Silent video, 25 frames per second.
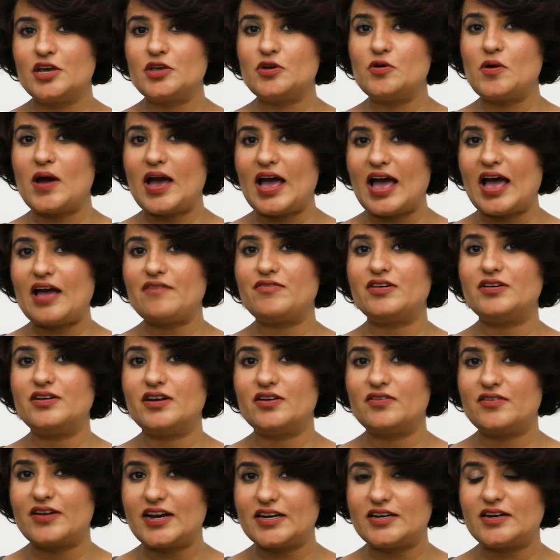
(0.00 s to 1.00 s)
you have a
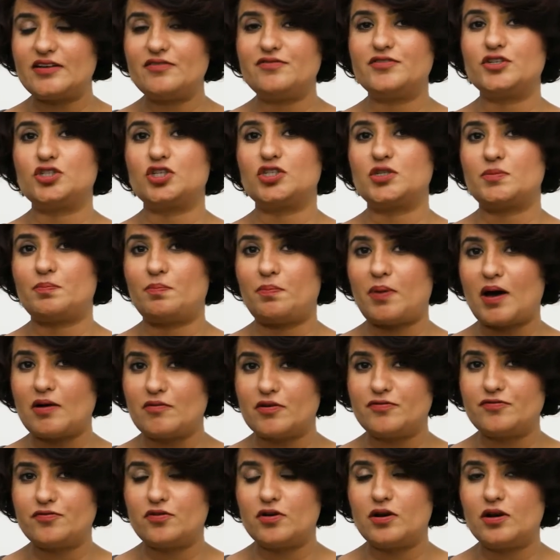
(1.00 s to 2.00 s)
narrative which is
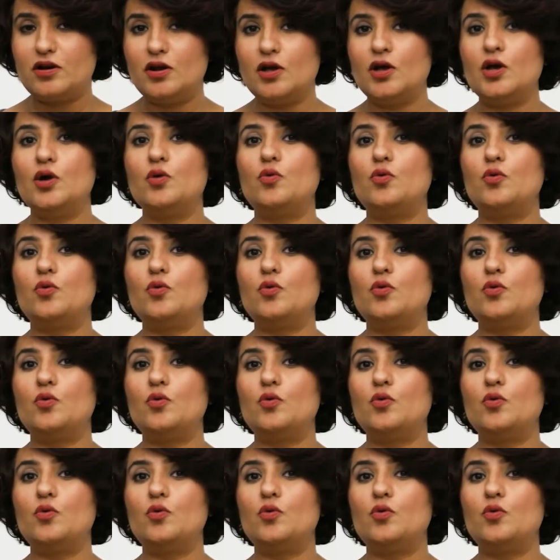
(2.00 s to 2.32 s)
powerful,